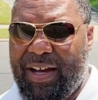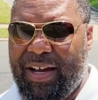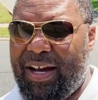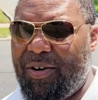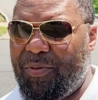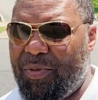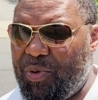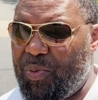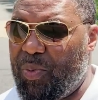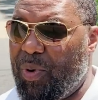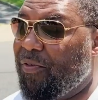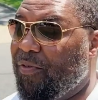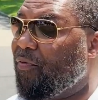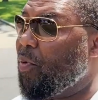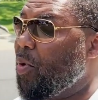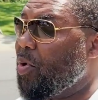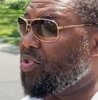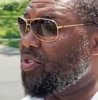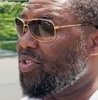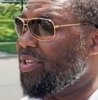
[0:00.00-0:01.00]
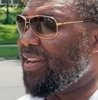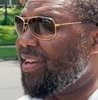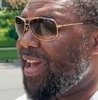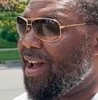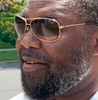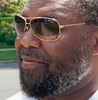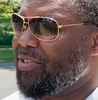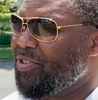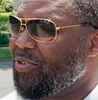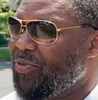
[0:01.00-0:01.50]
which we are fortunate to
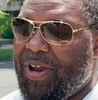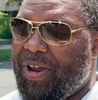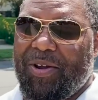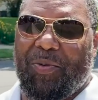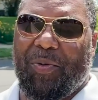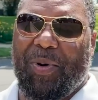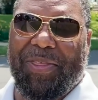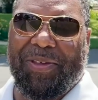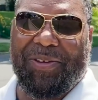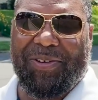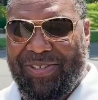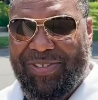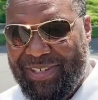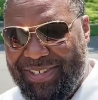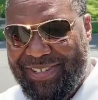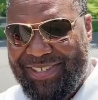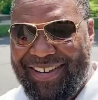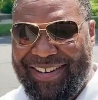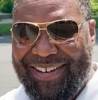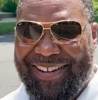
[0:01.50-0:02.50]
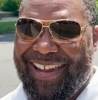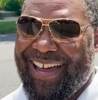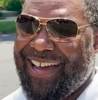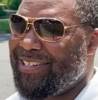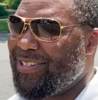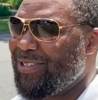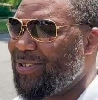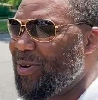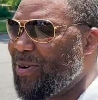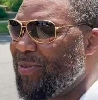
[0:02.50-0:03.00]
have this great weather. You see
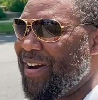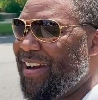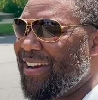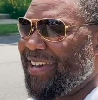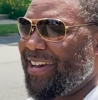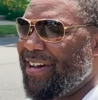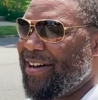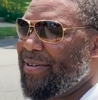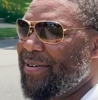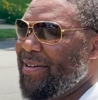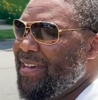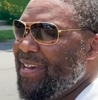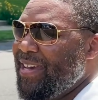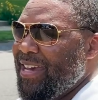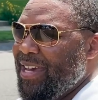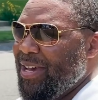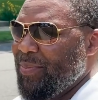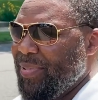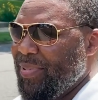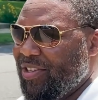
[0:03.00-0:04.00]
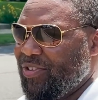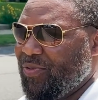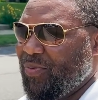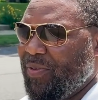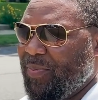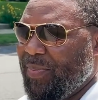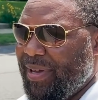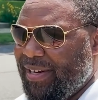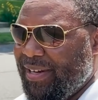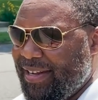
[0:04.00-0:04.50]
sunglasses on right now because we've
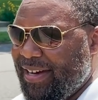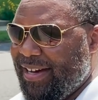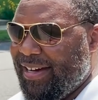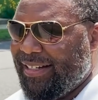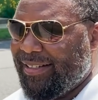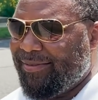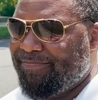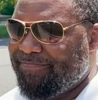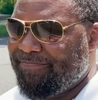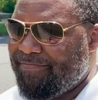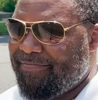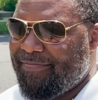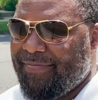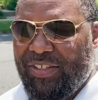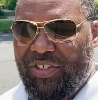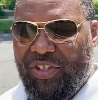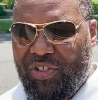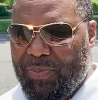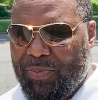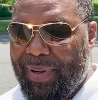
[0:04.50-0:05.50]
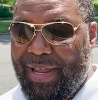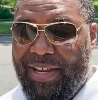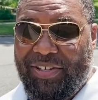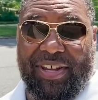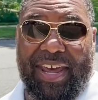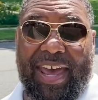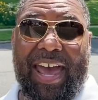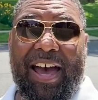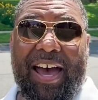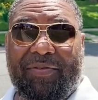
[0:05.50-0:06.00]
been just blessed to
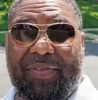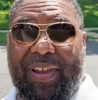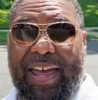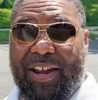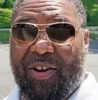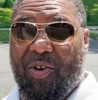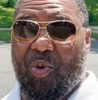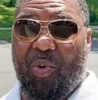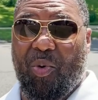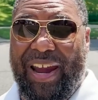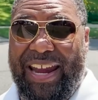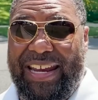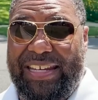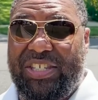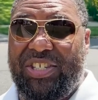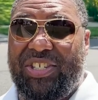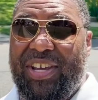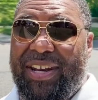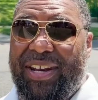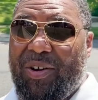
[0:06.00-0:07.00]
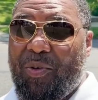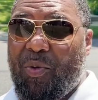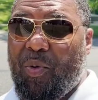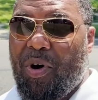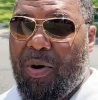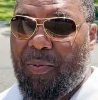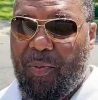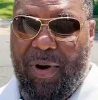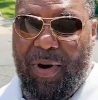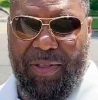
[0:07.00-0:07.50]
have like great sunny
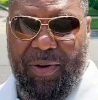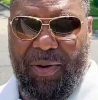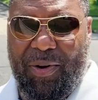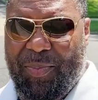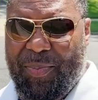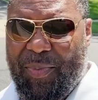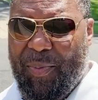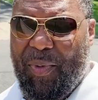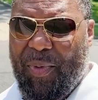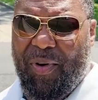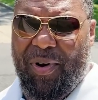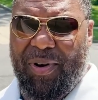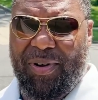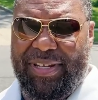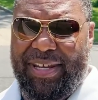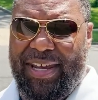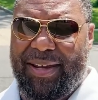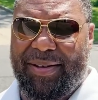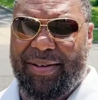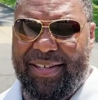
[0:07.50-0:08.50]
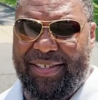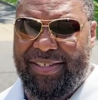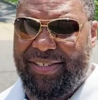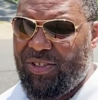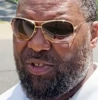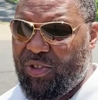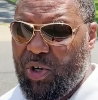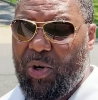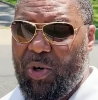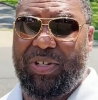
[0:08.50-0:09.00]
warm weather on a Memorial Day, because
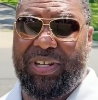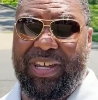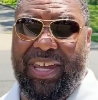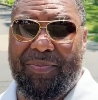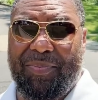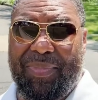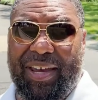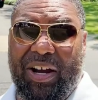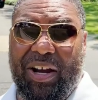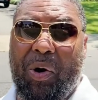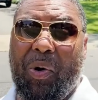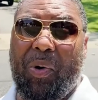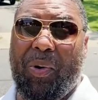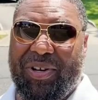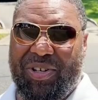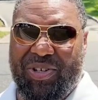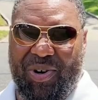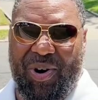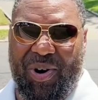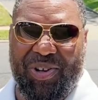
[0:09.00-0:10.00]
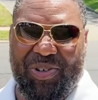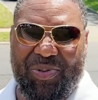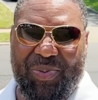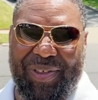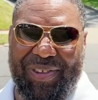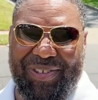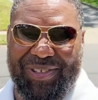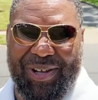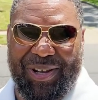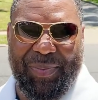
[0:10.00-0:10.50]
Jersey can be a coin toss whether
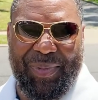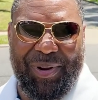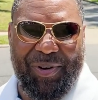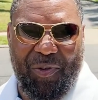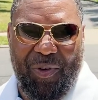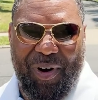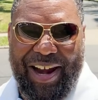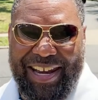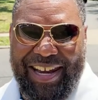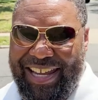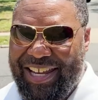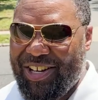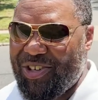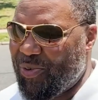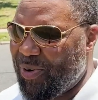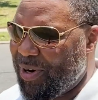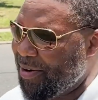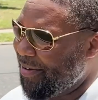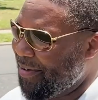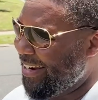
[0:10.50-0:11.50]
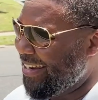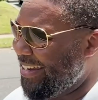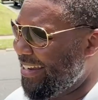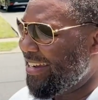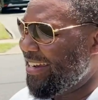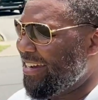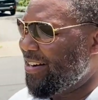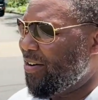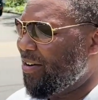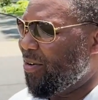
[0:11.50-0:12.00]
it's going to be rainy and dreary
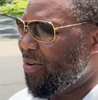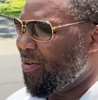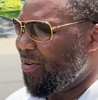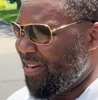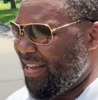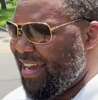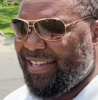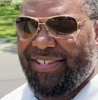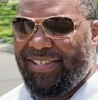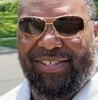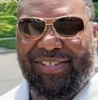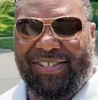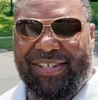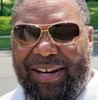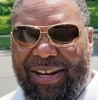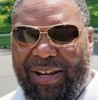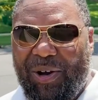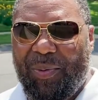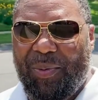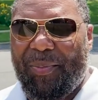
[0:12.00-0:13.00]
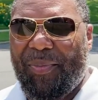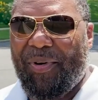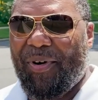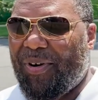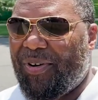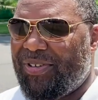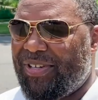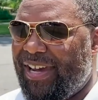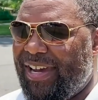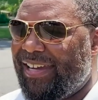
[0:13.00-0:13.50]
or nice and sunny on
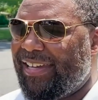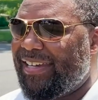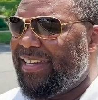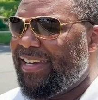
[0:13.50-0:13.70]
Memorial Day.